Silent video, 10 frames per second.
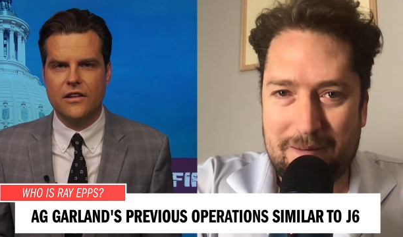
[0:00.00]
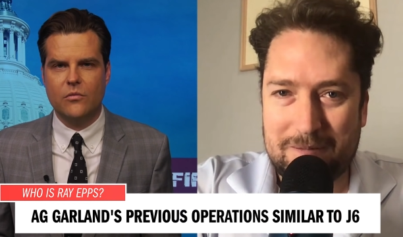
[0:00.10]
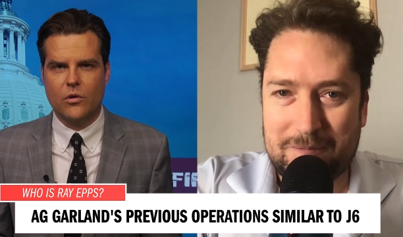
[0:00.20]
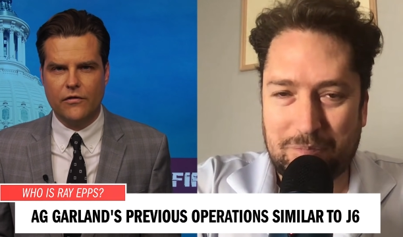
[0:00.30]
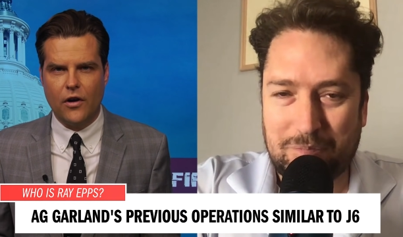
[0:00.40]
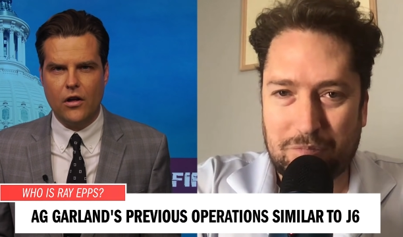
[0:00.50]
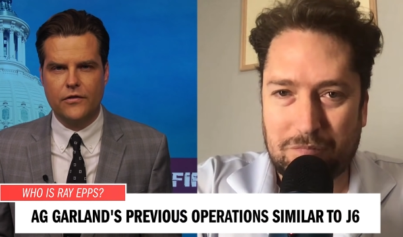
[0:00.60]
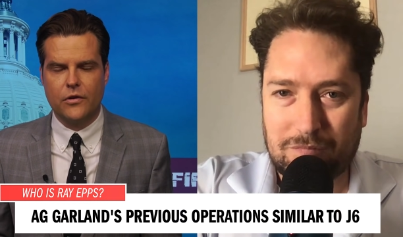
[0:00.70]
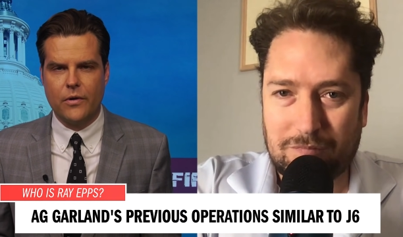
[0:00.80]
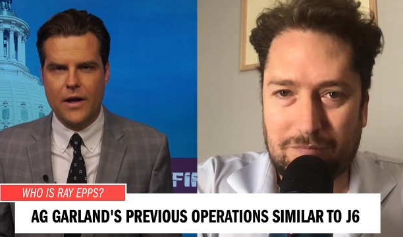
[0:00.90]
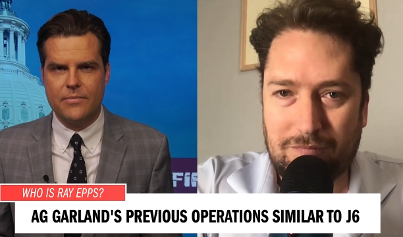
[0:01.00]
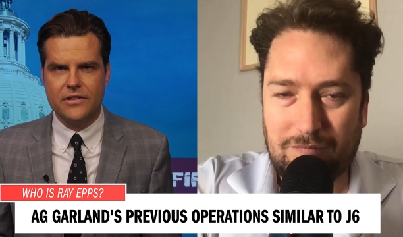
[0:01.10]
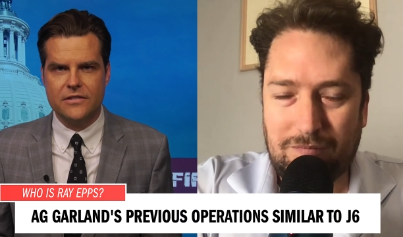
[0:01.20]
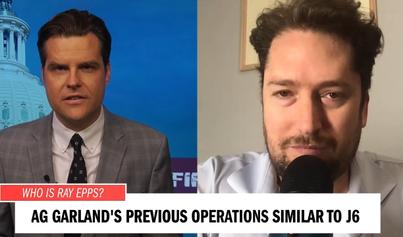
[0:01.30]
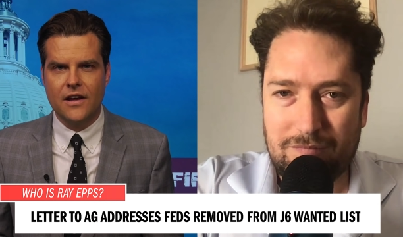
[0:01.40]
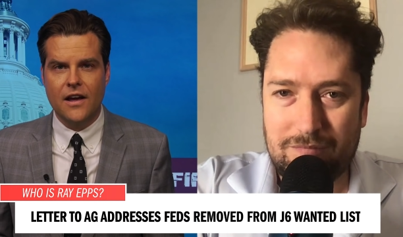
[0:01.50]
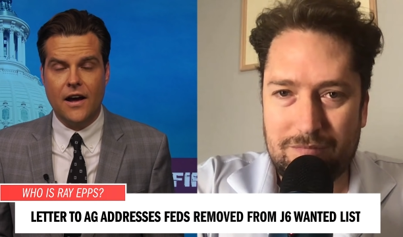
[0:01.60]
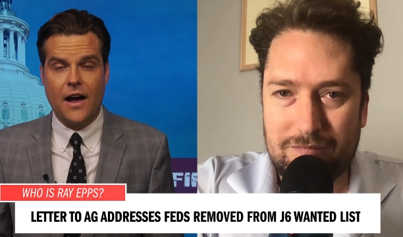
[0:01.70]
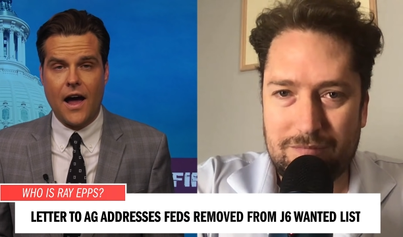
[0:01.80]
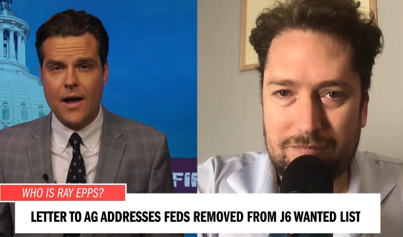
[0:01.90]
Speaker 1: that Revolver ripens.
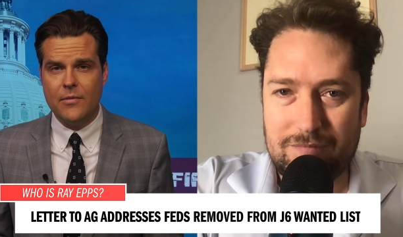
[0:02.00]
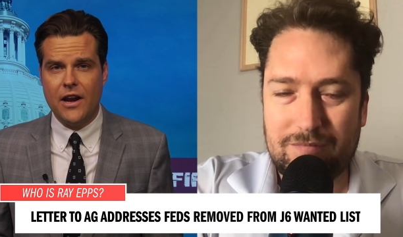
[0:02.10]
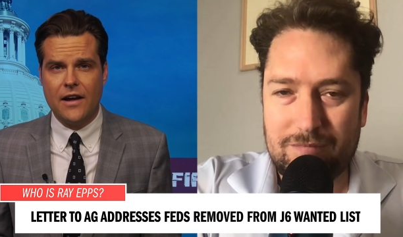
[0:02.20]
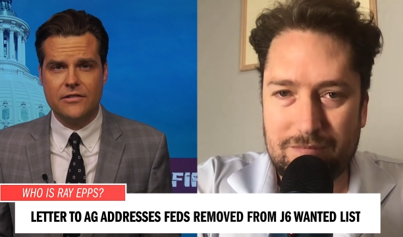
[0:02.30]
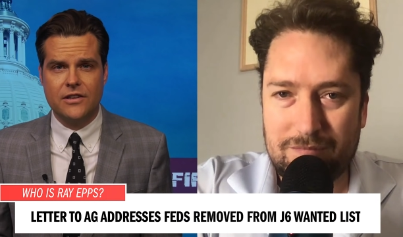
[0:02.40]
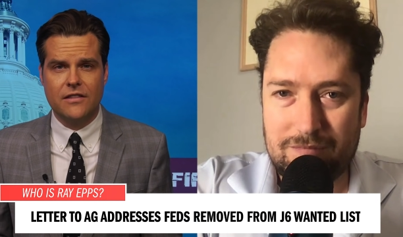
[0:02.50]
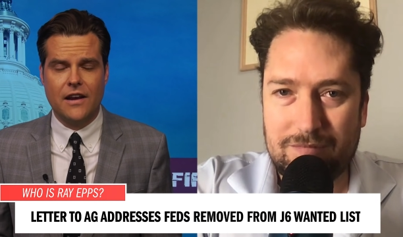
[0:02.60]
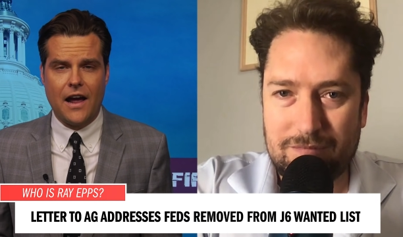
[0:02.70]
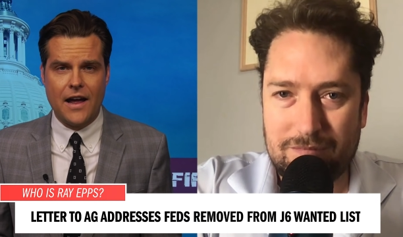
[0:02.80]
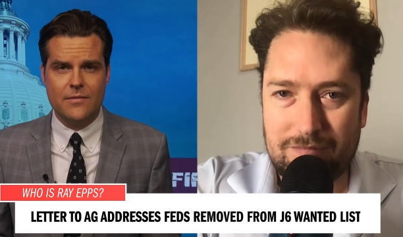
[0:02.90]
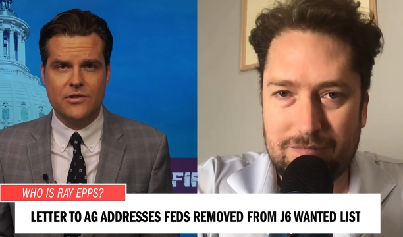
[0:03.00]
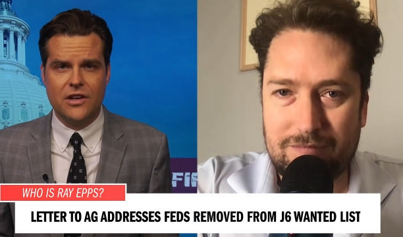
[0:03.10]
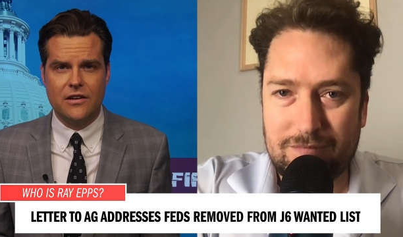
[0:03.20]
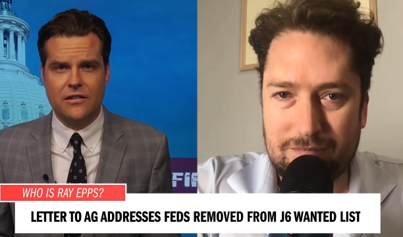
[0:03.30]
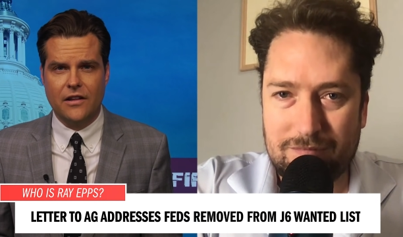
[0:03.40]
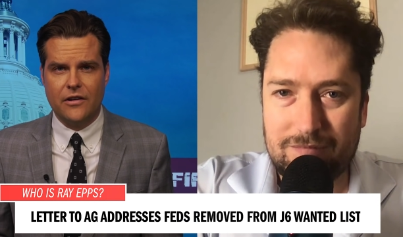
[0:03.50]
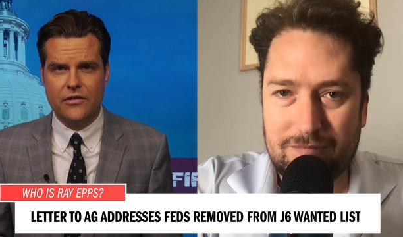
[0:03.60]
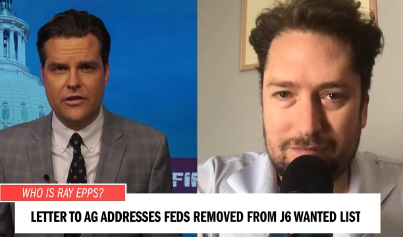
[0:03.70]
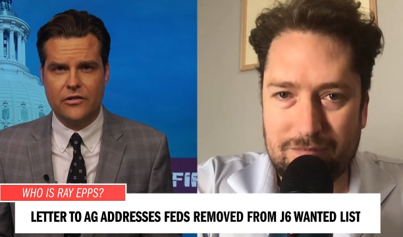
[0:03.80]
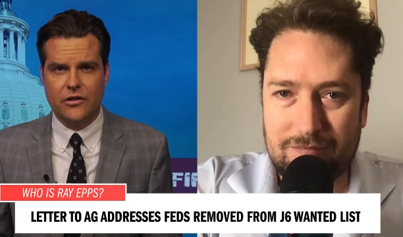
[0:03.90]
I'm announcing that I am sending a letter
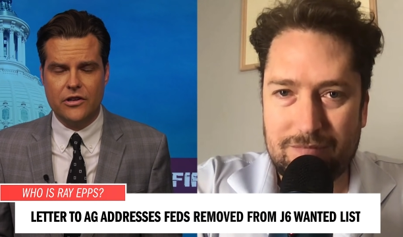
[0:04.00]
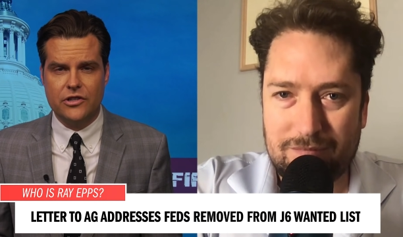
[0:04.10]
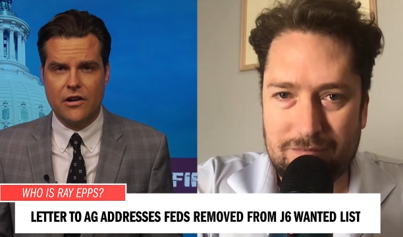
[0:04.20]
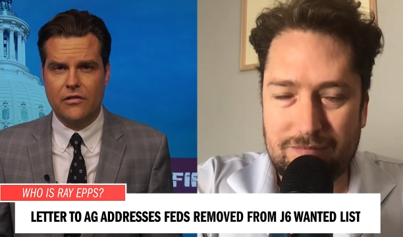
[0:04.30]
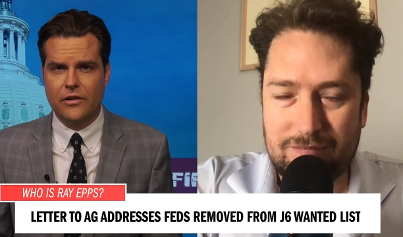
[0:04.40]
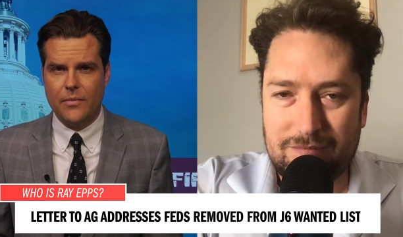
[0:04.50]
to the Attorney General,